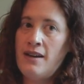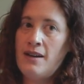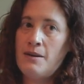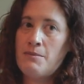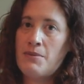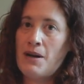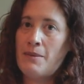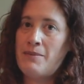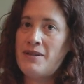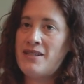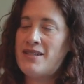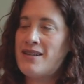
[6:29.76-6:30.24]

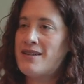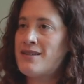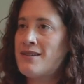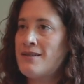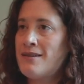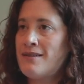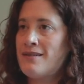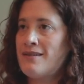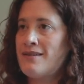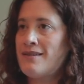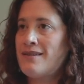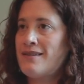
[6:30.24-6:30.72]
Probably
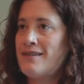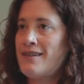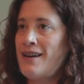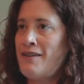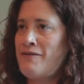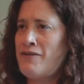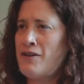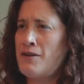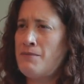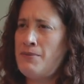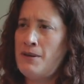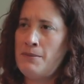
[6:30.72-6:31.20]
doesn't.
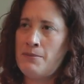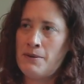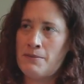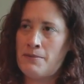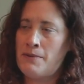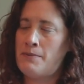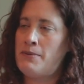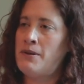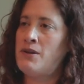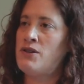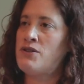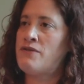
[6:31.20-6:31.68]
I've heard people
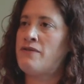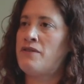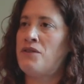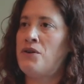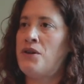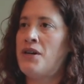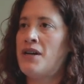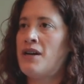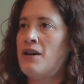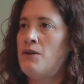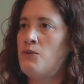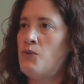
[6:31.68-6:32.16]
propose
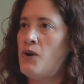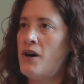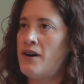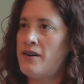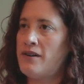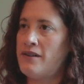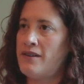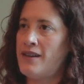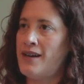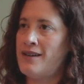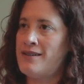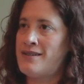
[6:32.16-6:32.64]
floating on
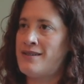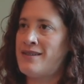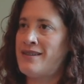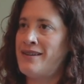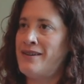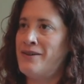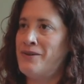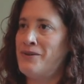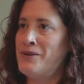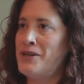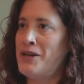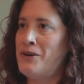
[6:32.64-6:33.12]
water. That's
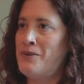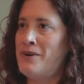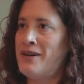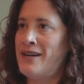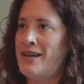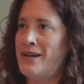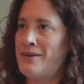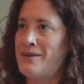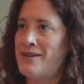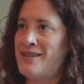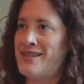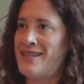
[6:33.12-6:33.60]
the only one
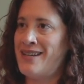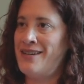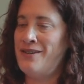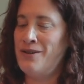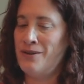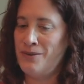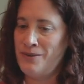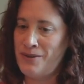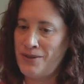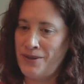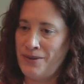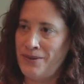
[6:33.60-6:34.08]
I would say
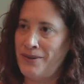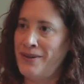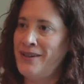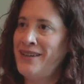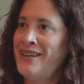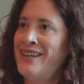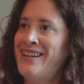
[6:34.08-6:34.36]
don't do.